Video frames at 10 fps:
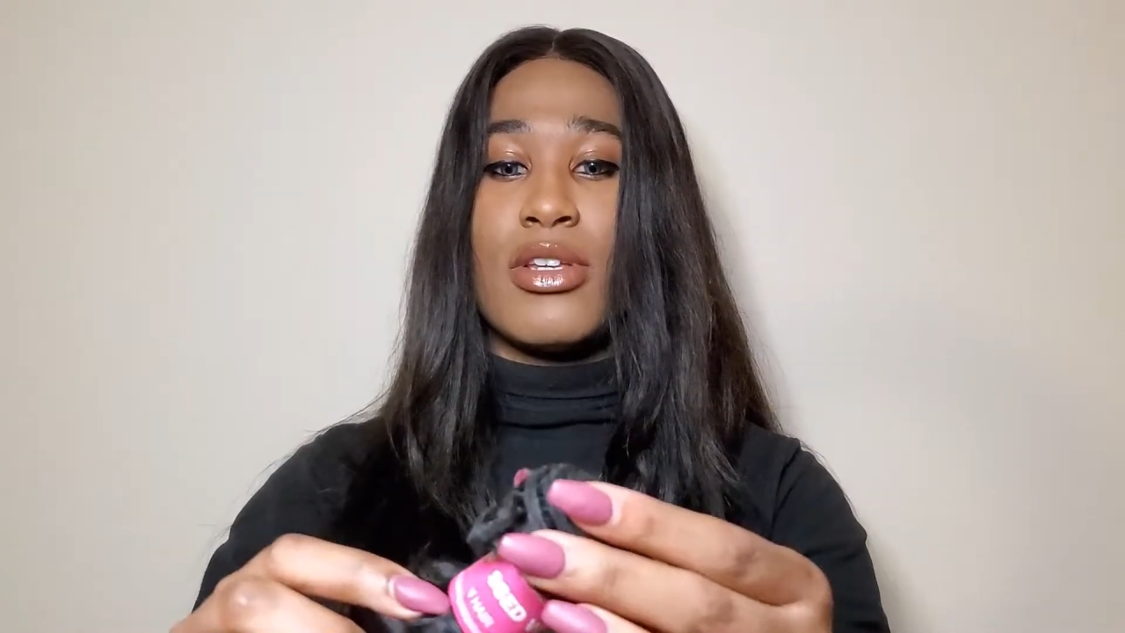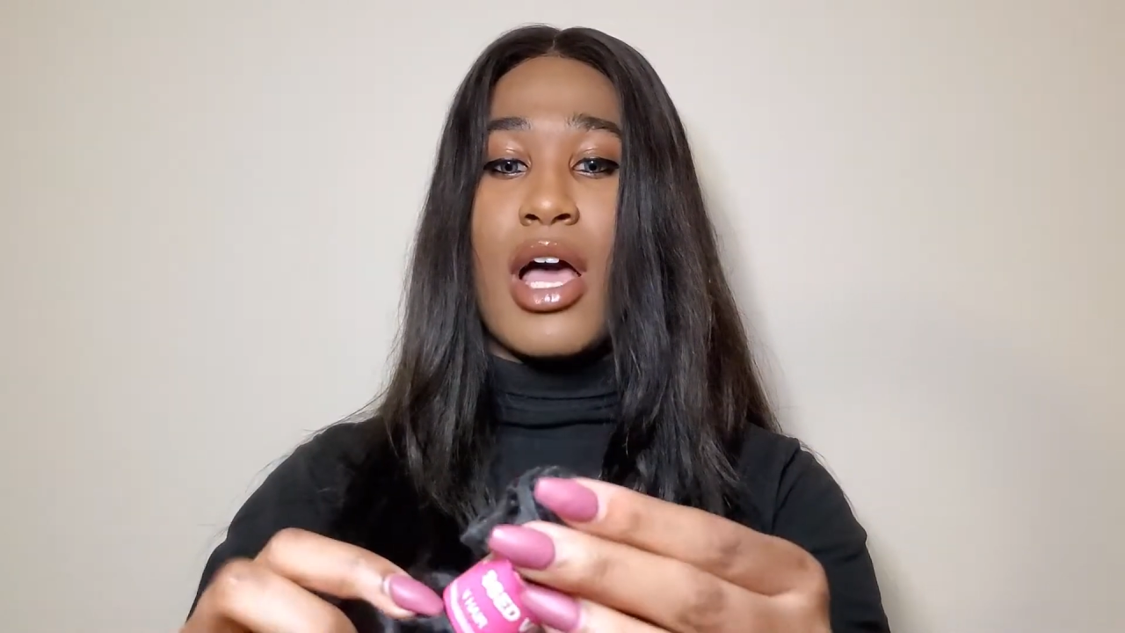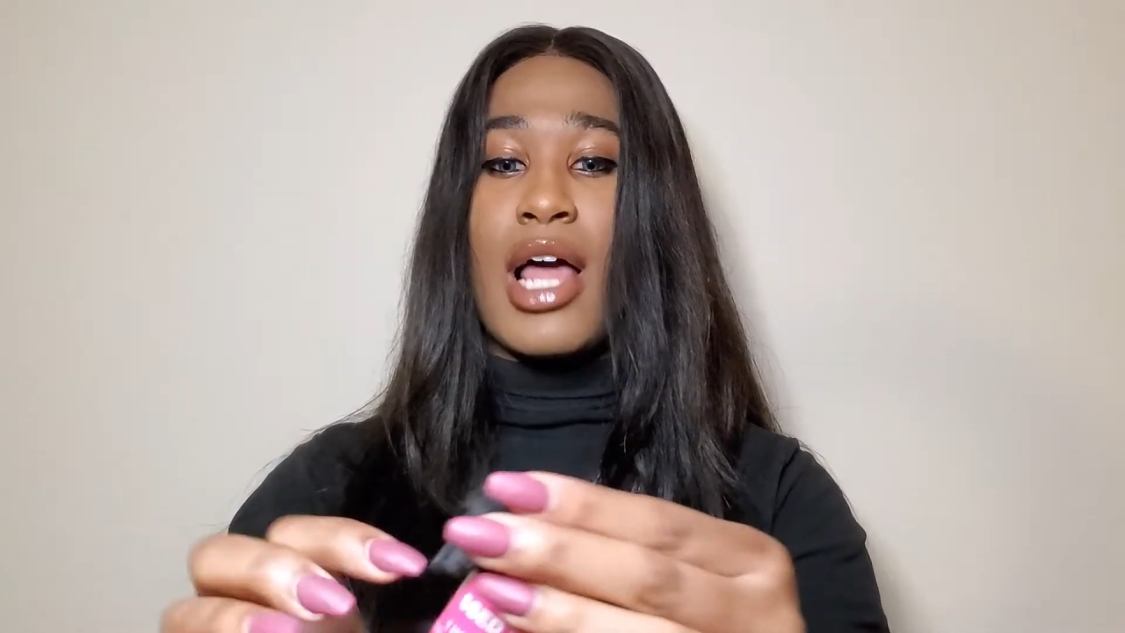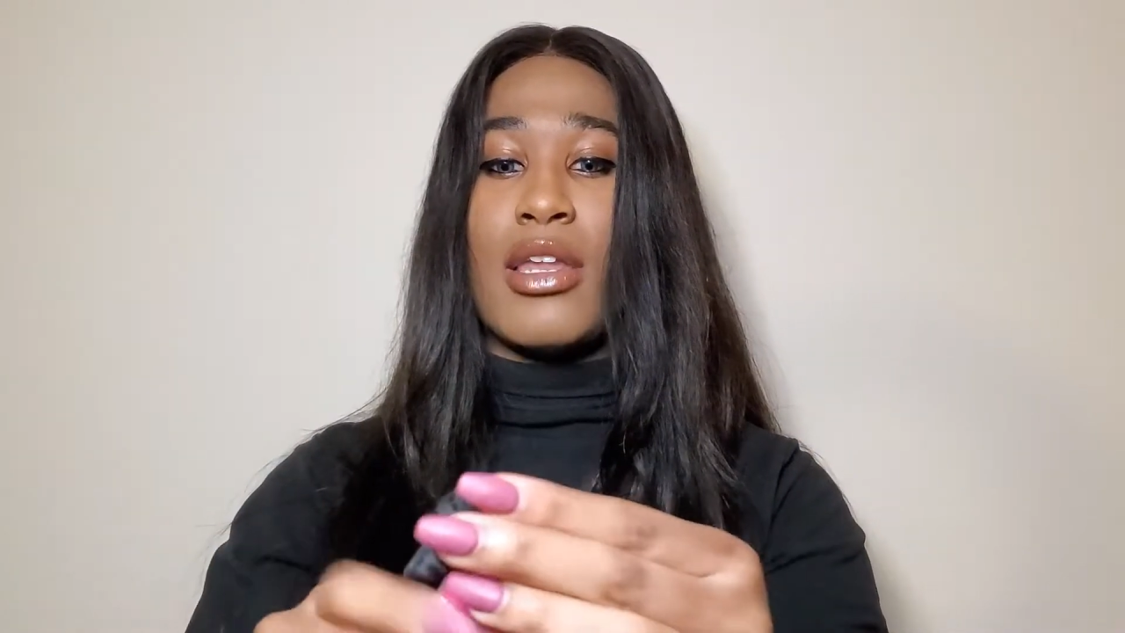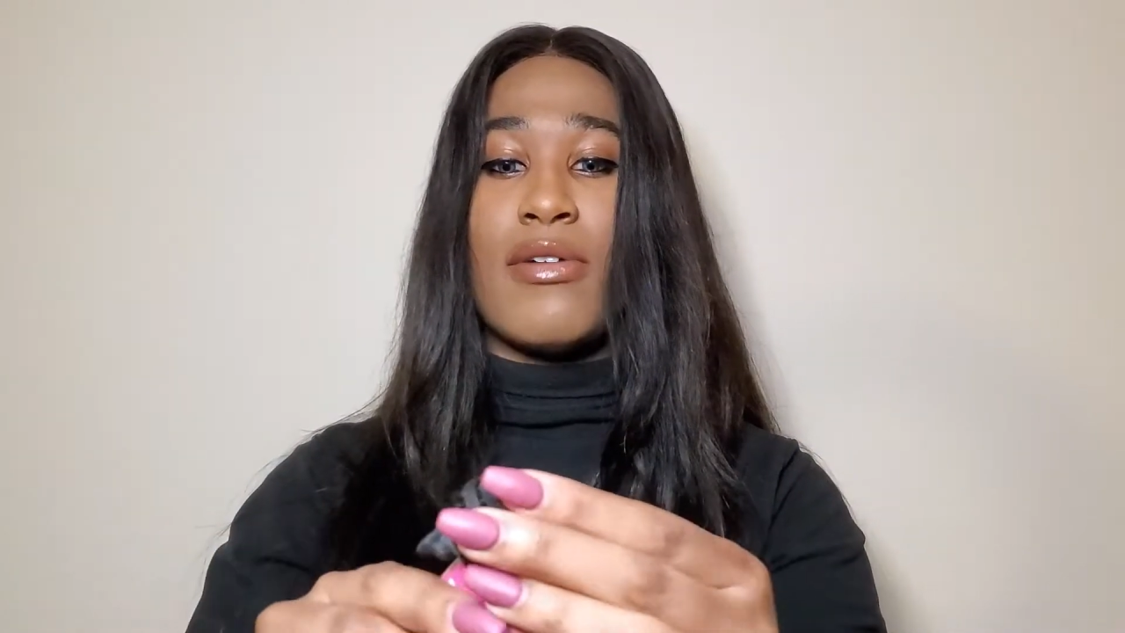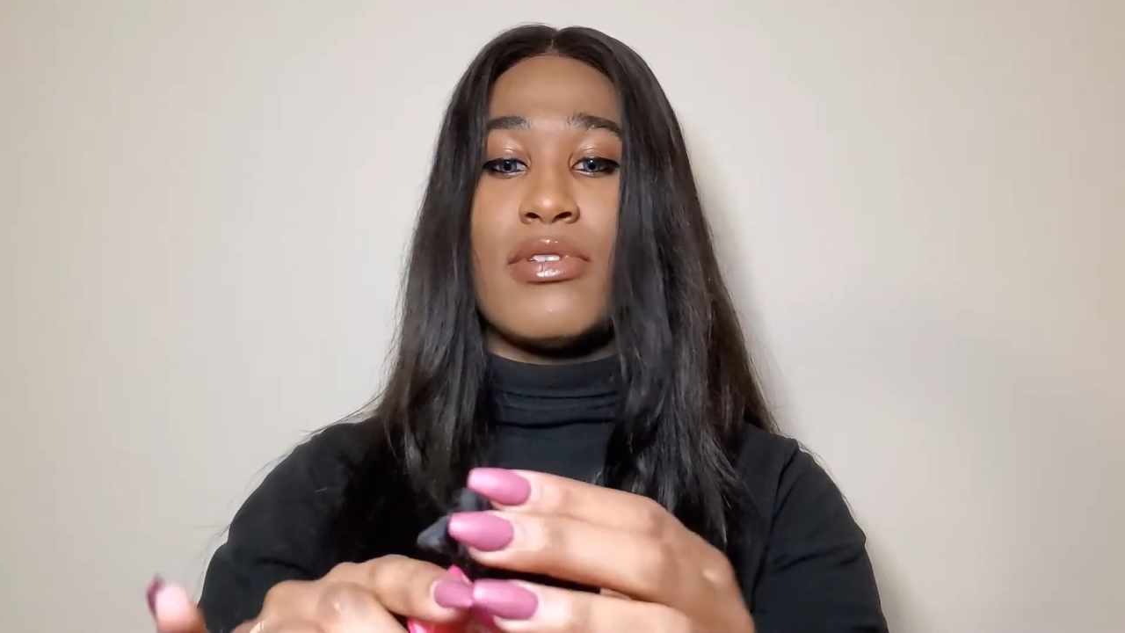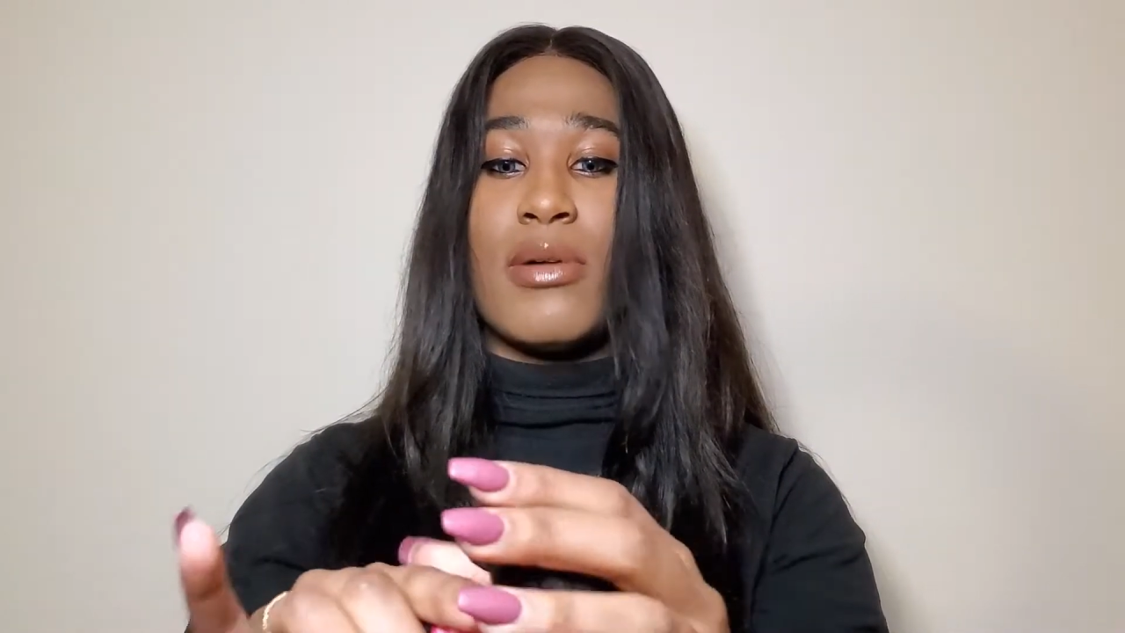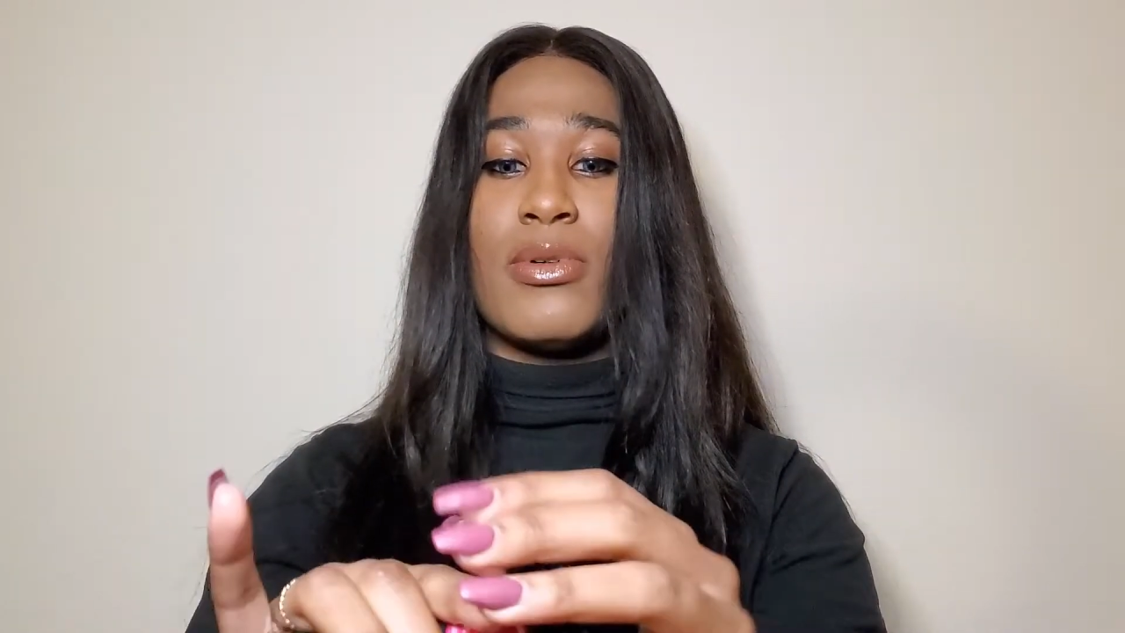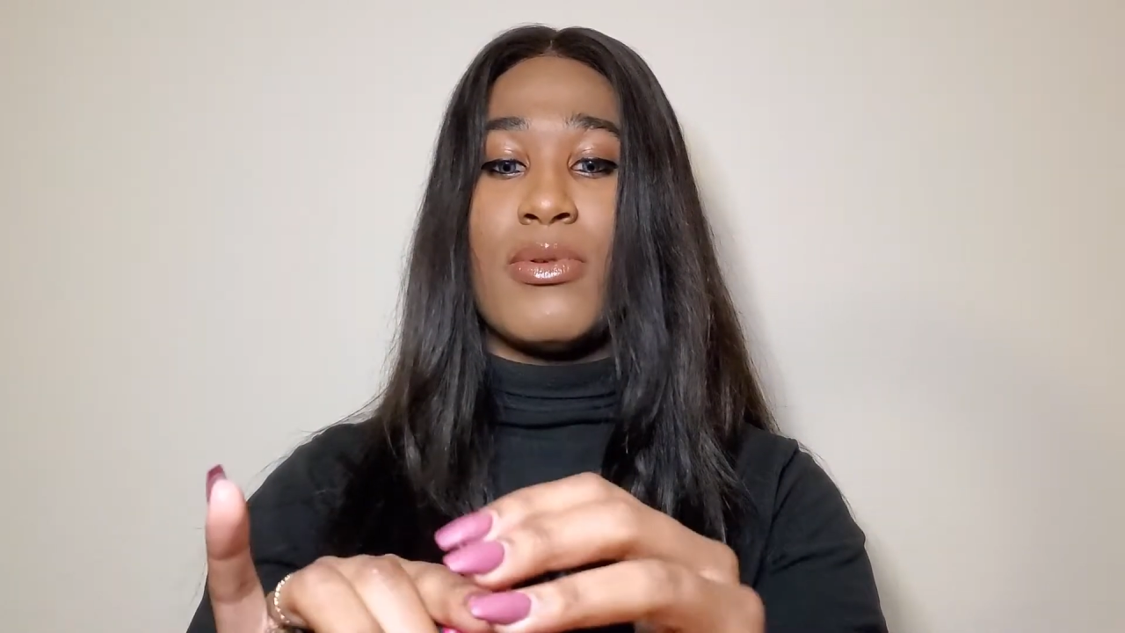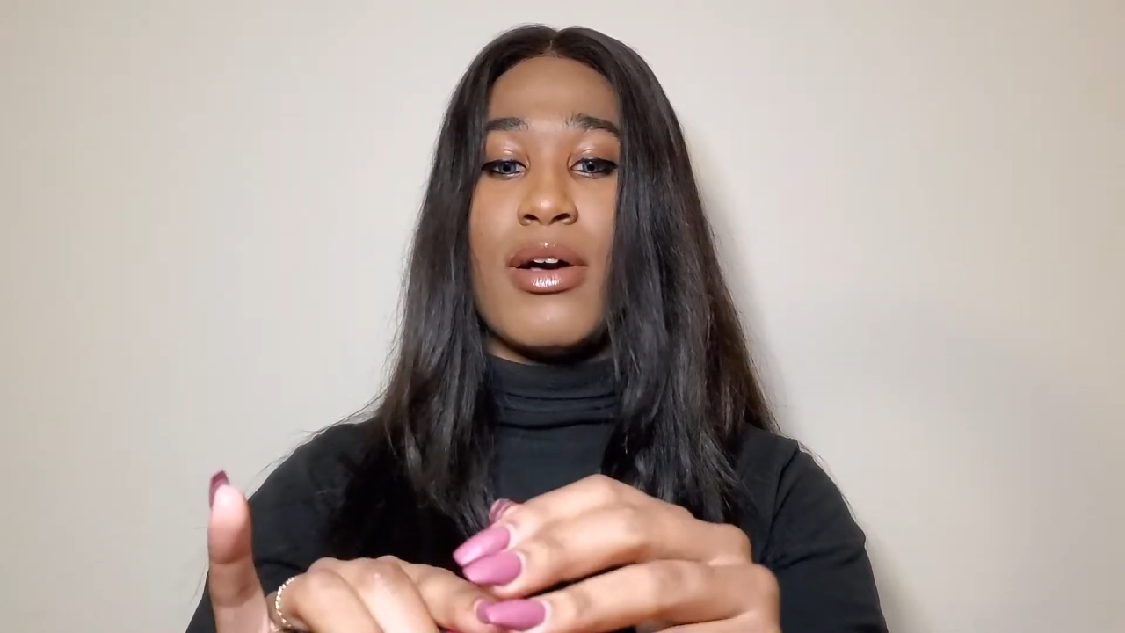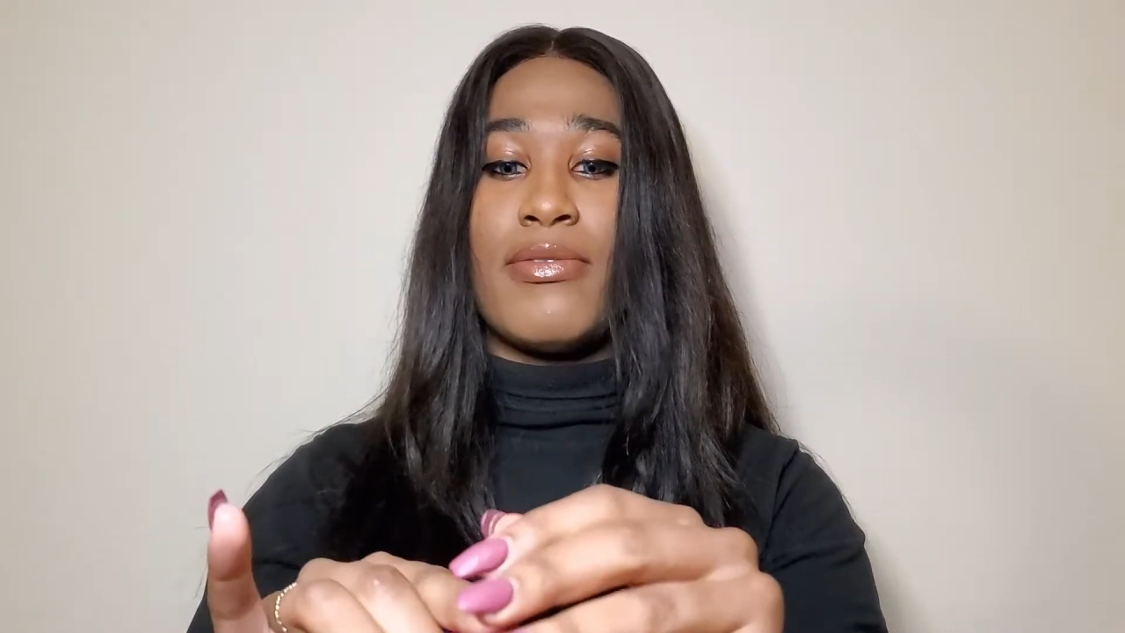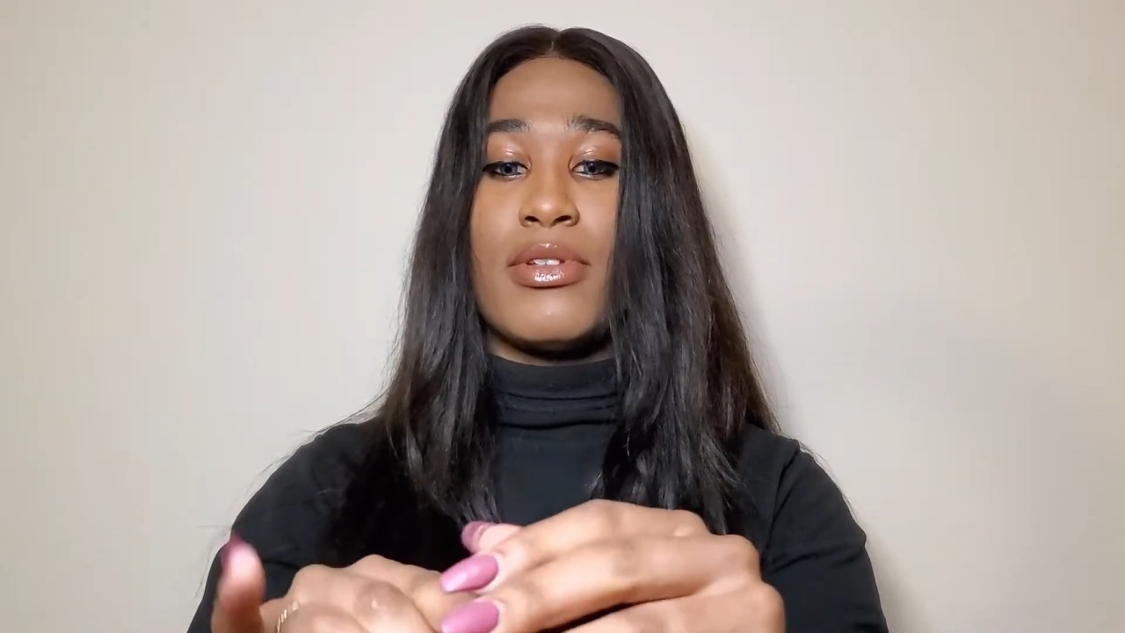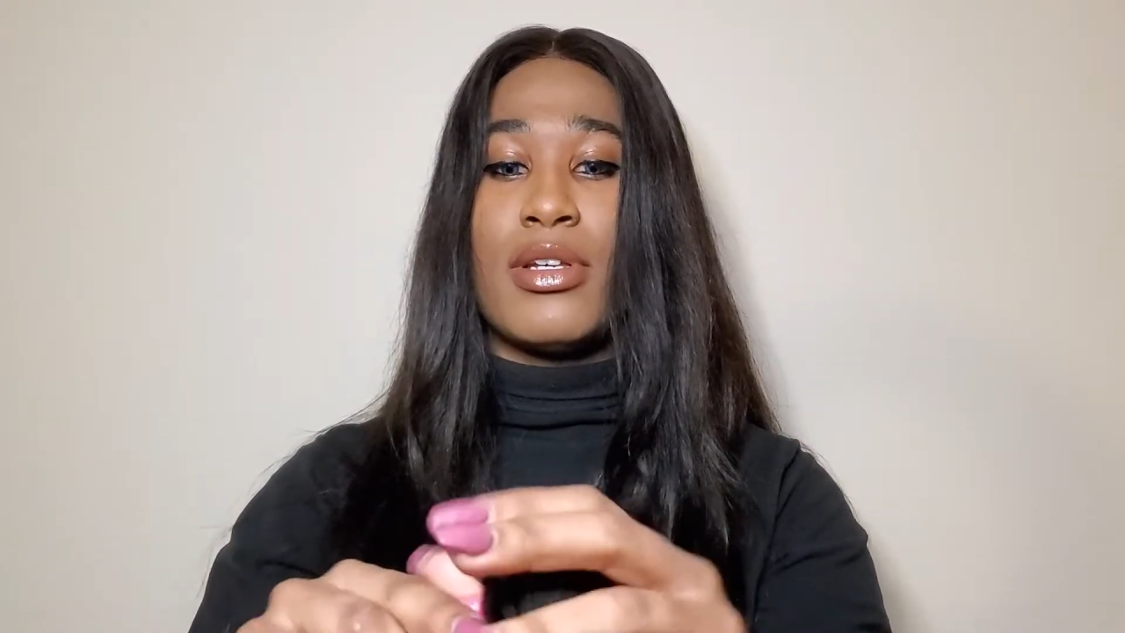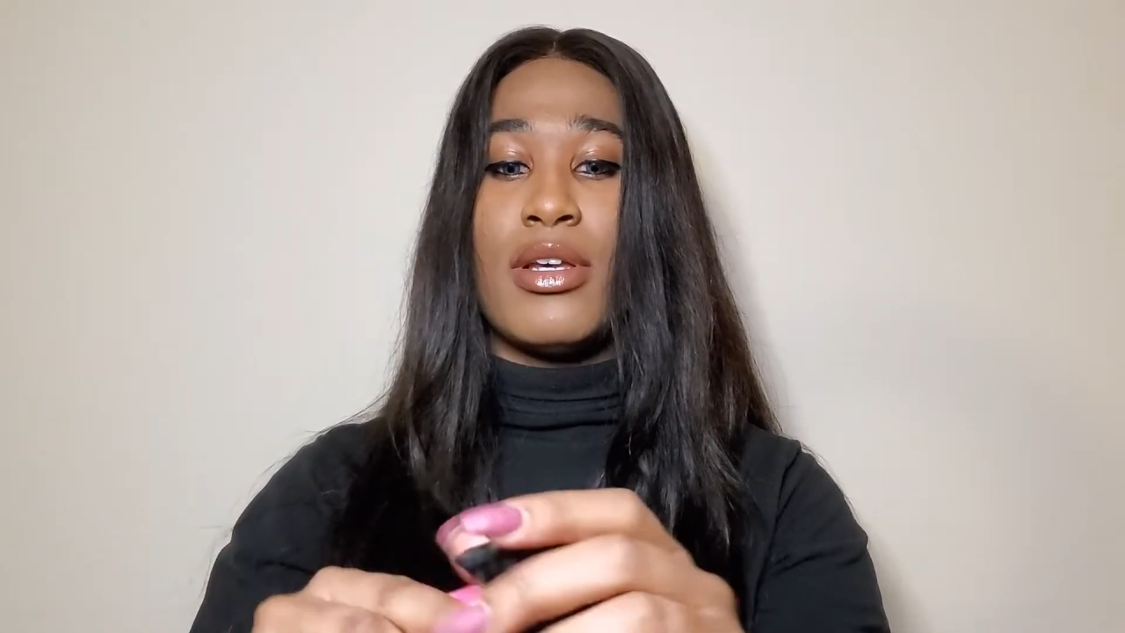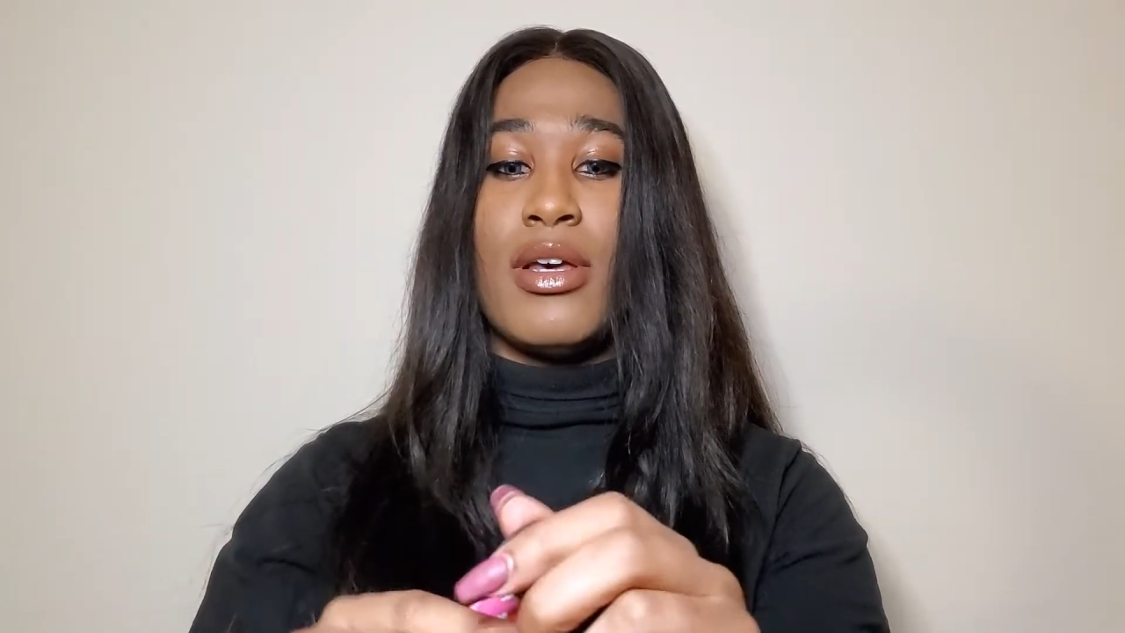I love double weft